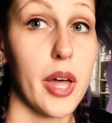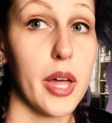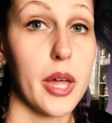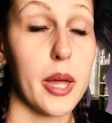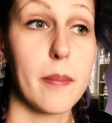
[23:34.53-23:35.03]

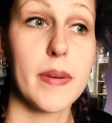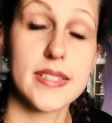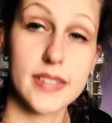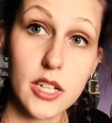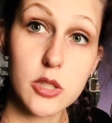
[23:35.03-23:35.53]
uh, my
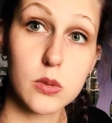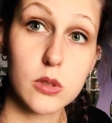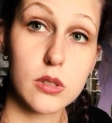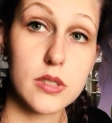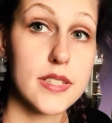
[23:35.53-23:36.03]

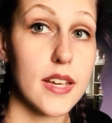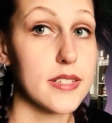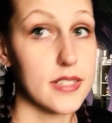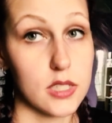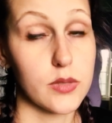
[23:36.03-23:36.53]
schedule
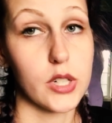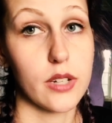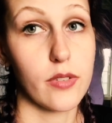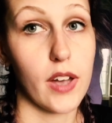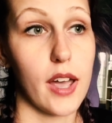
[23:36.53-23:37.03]
says
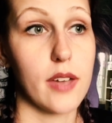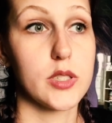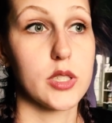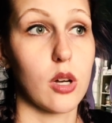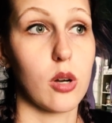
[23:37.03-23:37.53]
6.45
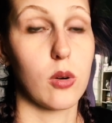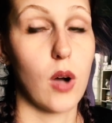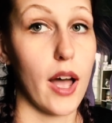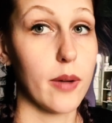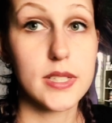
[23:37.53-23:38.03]
so
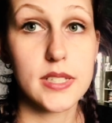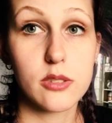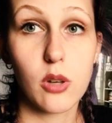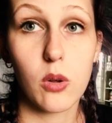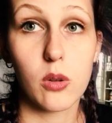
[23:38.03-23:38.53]
I
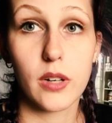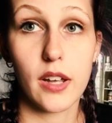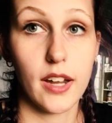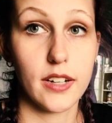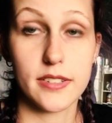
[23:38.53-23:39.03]
wasn't told
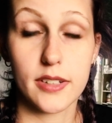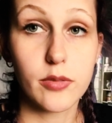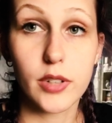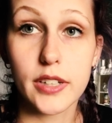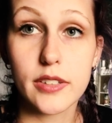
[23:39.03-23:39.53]
any
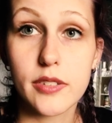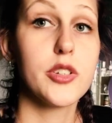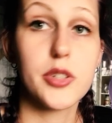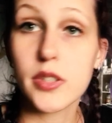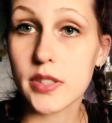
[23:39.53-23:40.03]
different
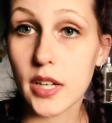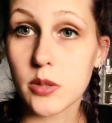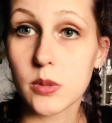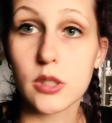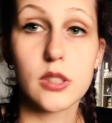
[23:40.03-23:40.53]
to the
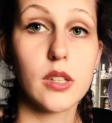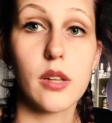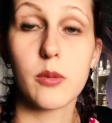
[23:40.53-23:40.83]
schedule,